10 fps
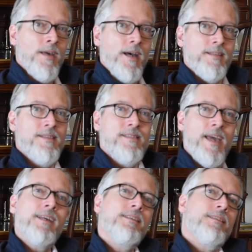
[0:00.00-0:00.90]
And the
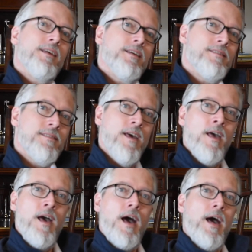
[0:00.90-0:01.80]
second is,
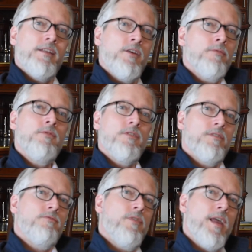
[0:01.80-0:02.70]
I don't
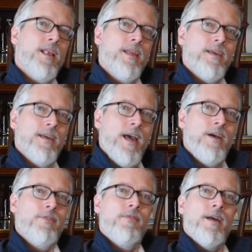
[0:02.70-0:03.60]
really
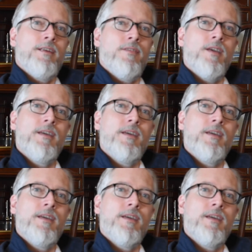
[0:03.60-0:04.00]
have a very